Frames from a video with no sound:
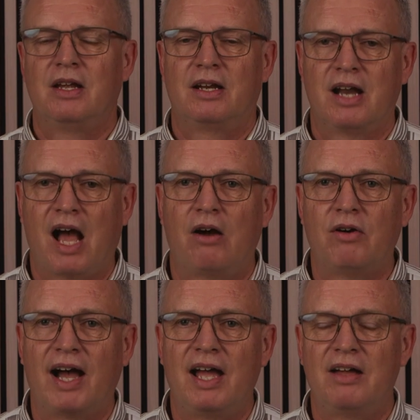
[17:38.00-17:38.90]
Now
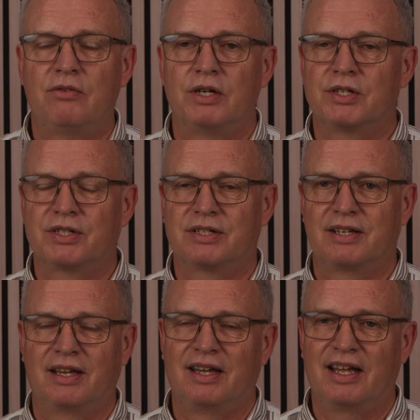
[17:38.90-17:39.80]
I was
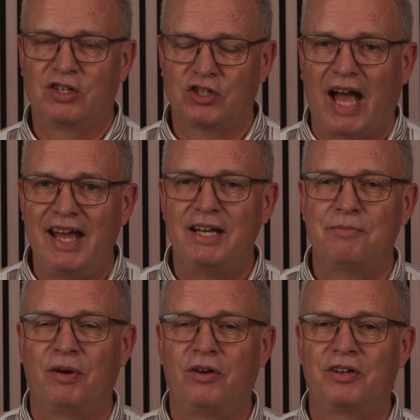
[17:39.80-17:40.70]
uh, excited,
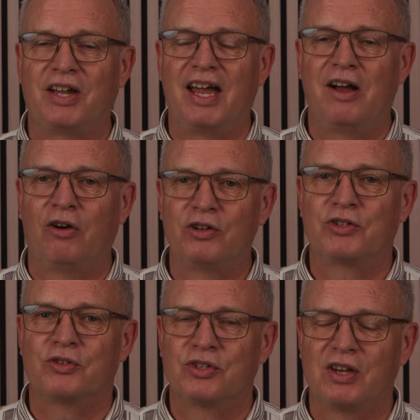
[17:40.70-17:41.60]
but I
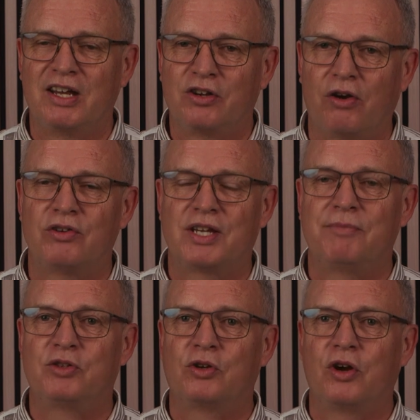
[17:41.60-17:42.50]
also encouraged
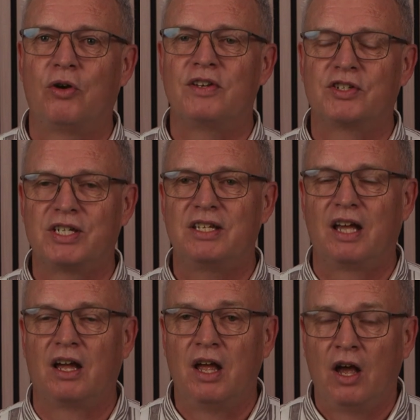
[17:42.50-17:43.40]
them to go and see
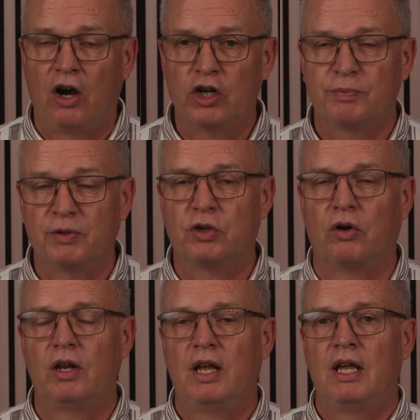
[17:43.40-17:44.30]
the
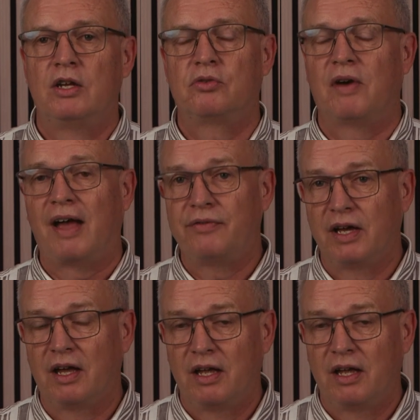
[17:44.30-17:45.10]
hospital to have a